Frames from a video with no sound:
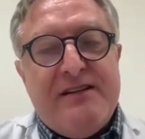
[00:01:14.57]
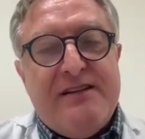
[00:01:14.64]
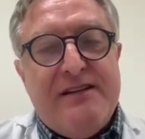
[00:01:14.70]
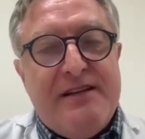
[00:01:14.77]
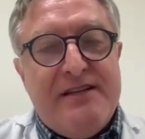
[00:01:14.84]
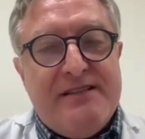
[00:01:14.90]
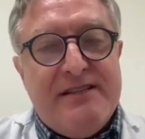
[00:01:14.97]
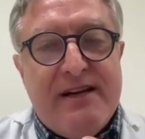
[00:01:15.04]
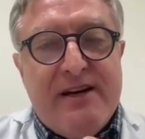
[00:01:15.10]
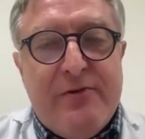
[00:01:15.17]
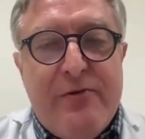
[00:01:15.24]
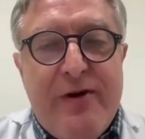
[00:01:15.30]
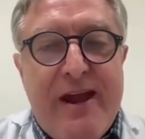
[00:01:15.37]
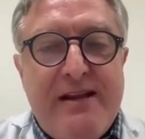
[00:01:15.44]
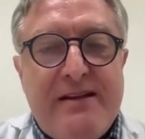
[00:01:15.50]
that is a
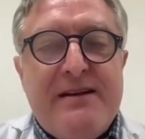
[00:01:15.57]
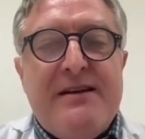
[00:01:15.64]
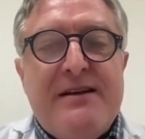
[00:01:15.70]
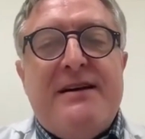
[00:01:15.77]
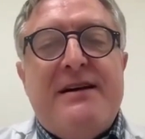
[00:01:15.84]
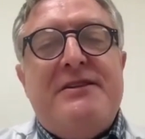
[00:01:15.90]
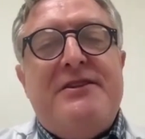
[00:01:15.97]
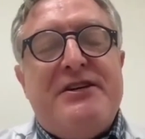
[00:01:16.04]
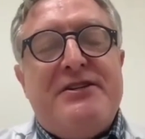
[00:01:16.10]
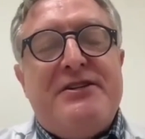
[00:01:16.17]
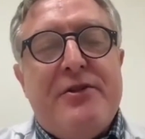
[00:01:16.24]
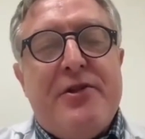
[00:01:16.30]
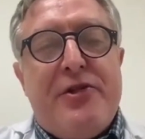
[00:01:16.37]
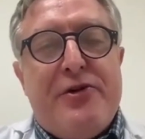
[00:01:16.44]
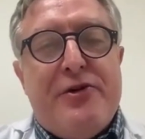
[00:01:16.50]
great
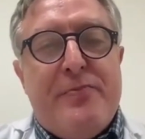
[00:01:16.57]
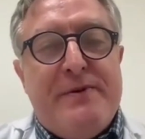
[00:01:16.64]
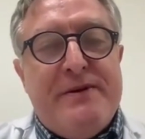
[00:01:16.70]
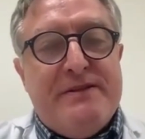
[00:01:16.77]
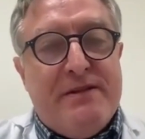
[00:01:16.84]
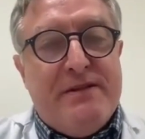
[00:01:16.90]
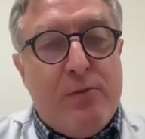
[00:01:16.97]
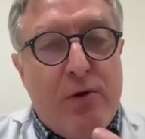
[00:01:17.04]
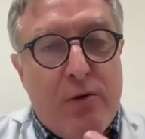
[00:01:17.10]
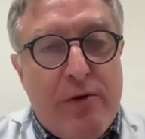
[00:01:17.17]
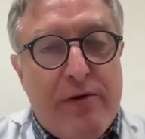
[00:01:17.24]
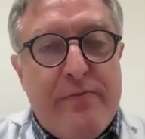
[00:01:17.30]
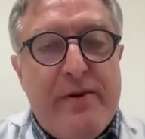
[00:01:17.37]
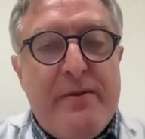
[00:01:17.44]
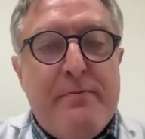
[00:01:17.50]
addiction therapist that worked
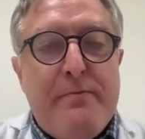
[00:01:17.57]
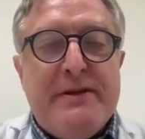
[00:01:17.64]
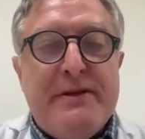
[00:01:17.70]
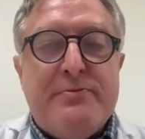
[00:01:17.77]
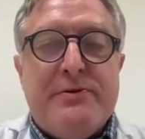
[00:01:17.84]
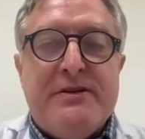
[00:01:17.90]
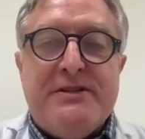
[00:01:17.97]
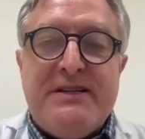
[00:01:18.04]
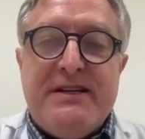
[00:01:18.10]
with me in Pittsburgh.